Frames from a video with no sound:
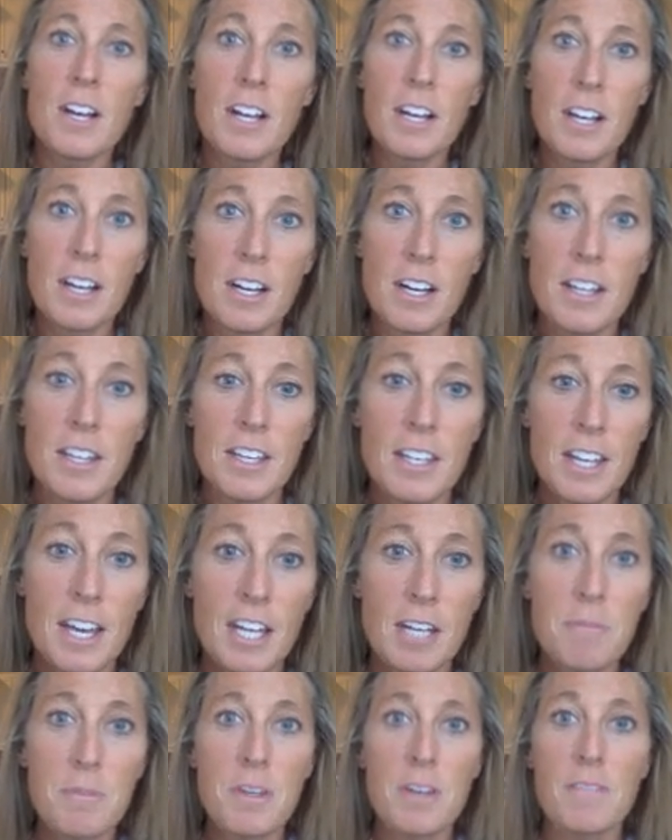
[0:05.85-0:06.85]
the
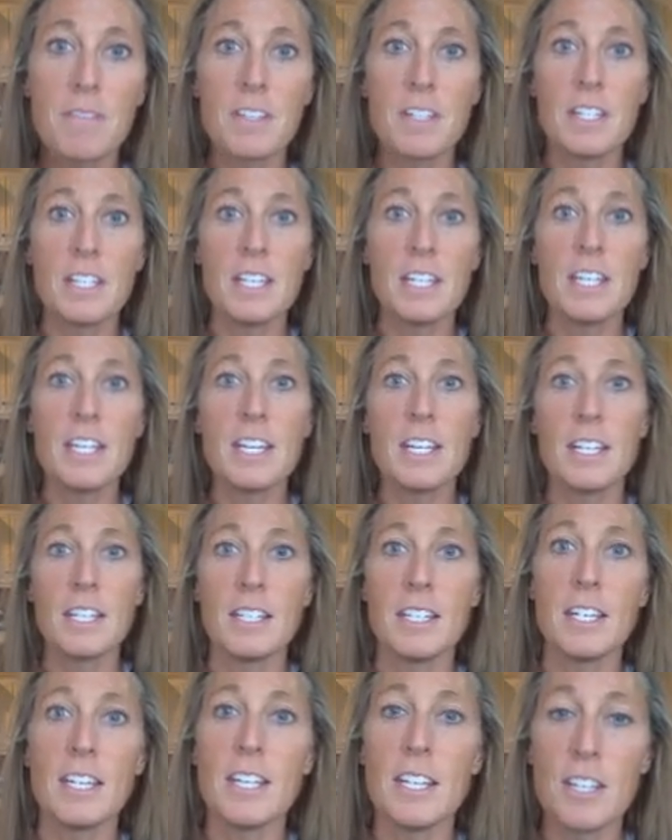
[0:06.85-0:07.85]
anatomy of the knee and
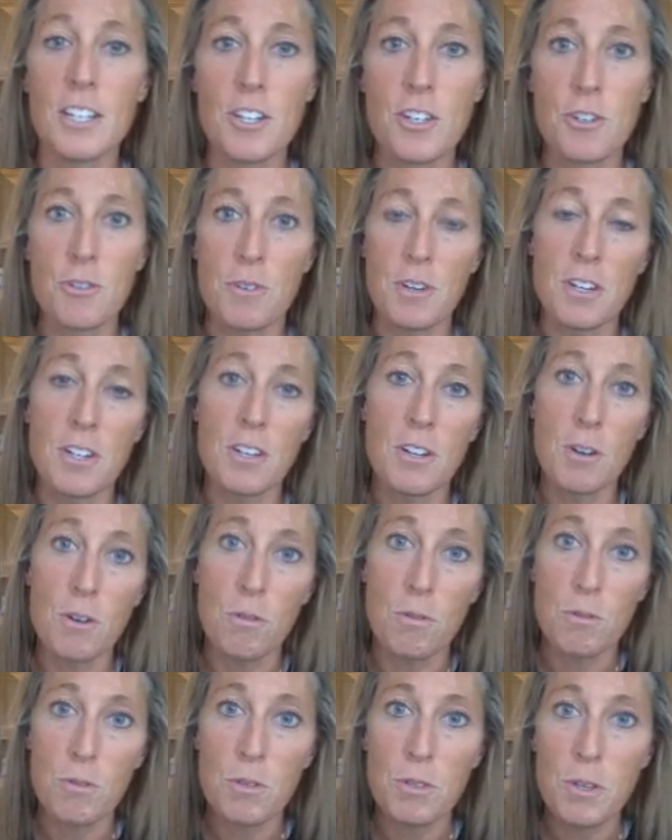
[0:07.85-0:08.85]
knee injury
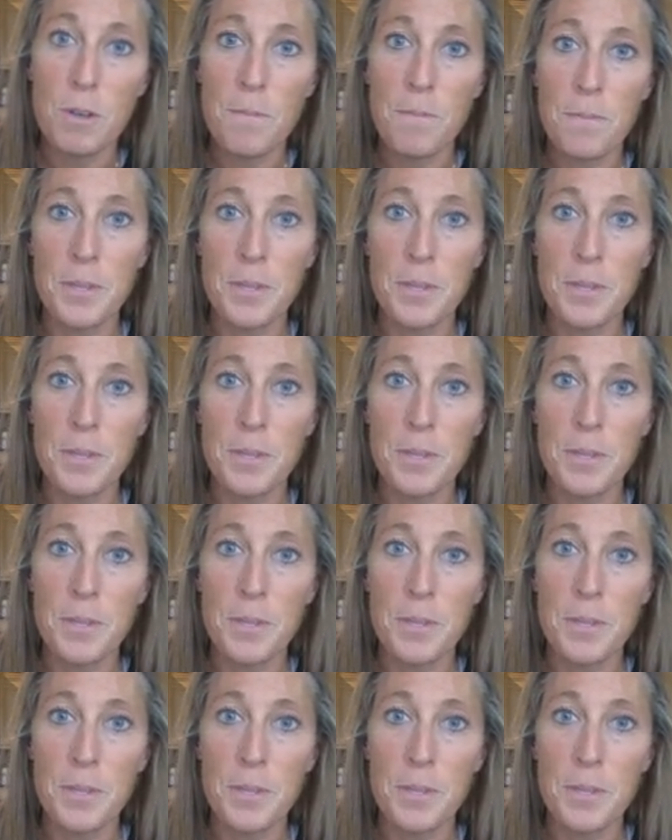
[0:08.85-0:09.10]
notes.